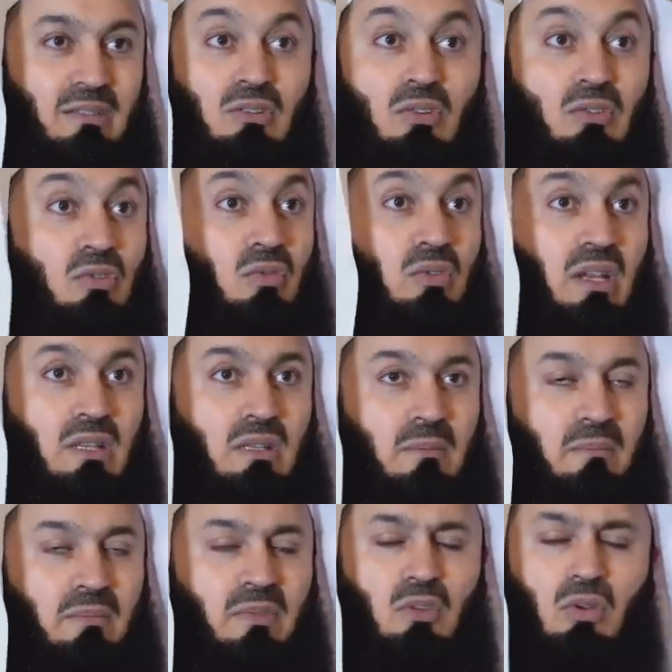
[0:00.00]
You don't do that.
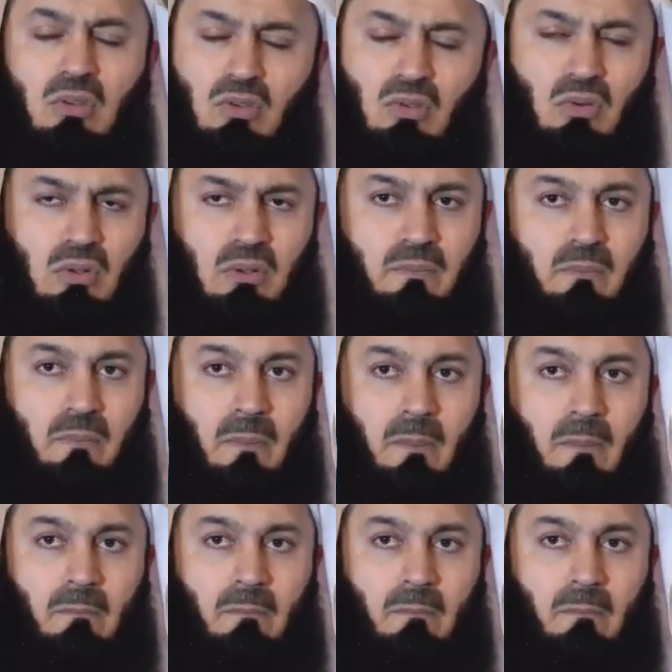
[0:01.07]
Not at all.